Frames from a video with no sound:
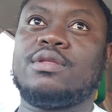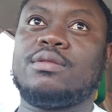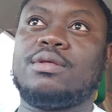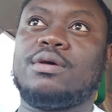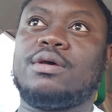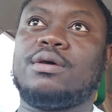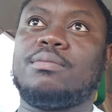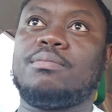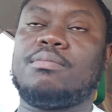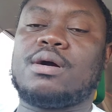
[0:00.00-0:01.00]
the
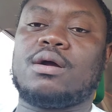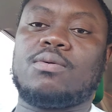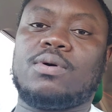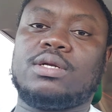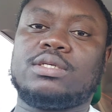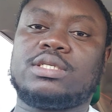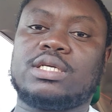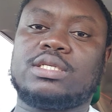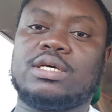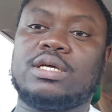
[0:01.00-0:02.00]
marijuana
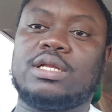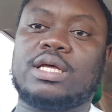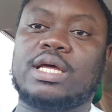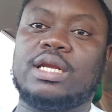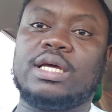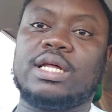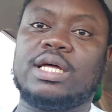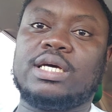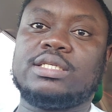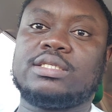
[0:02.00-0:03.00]
sector get
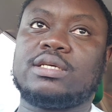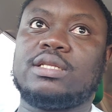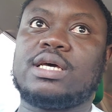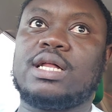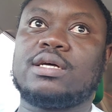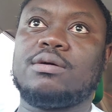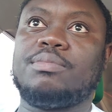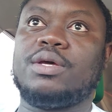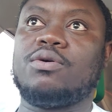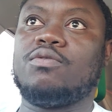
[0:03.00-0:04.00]
legalized, Sundial could
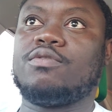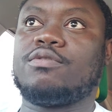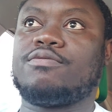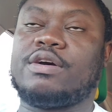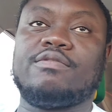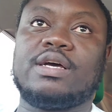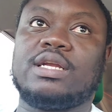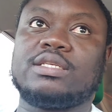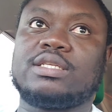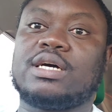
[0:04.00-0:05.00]
be over
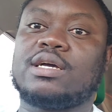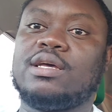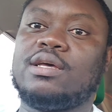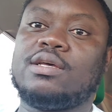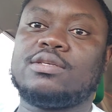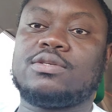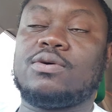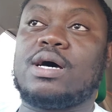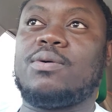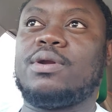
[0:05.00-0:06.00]
$5 stock.
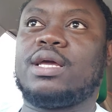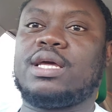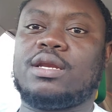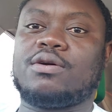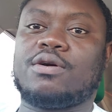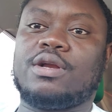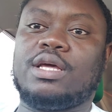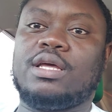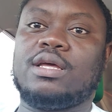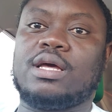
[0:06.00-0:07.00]
So I want to get in
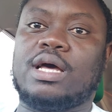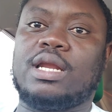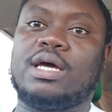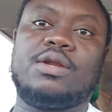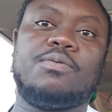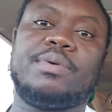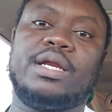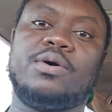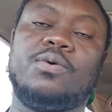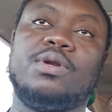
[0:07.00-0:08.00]
early, and I don't
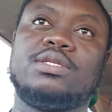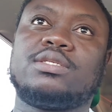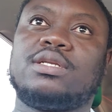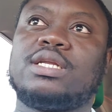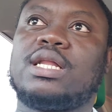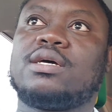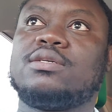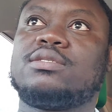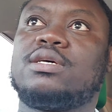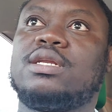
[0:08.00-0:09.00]
mind holding Sundial,
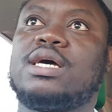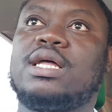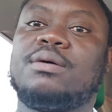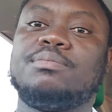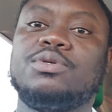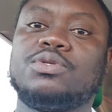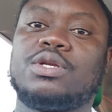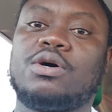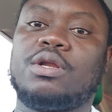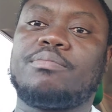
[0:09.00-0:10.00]
because Sundial, I'm
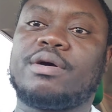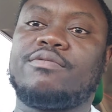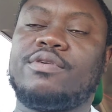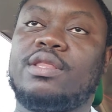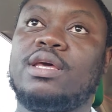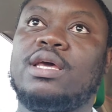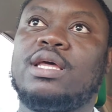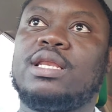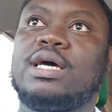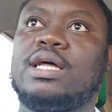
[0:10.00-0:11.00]
using all the profit
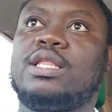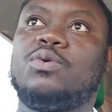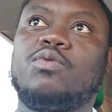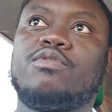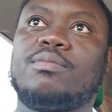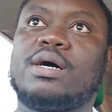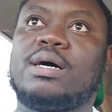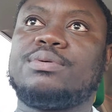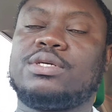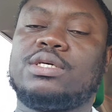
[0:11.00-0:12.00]
that I do from
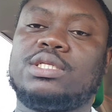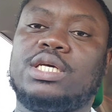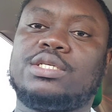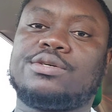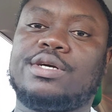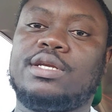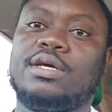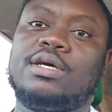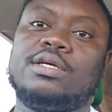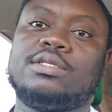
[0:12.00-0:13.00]
option and day trade
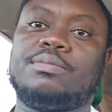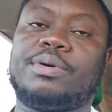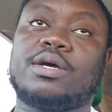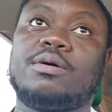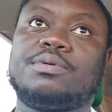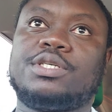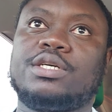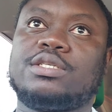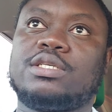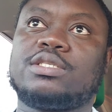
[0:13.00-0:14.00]
to pick up
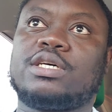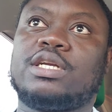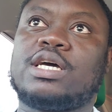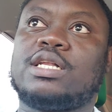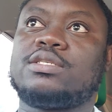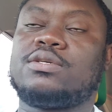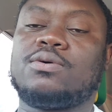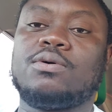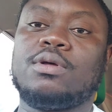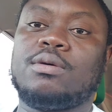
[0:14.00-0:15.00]
shares in Sundial.
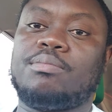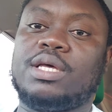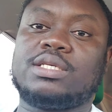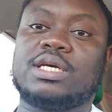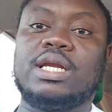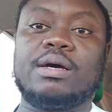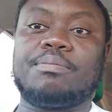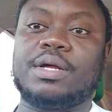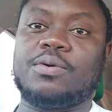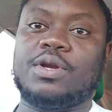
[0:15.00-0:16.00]
So basically I'm
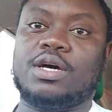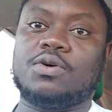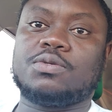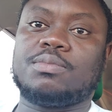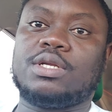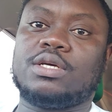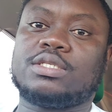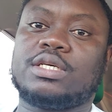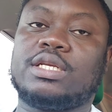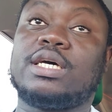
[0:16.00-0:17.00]
playing with the house money on
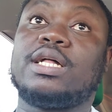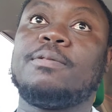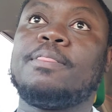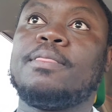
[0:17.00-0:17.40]
Sundial.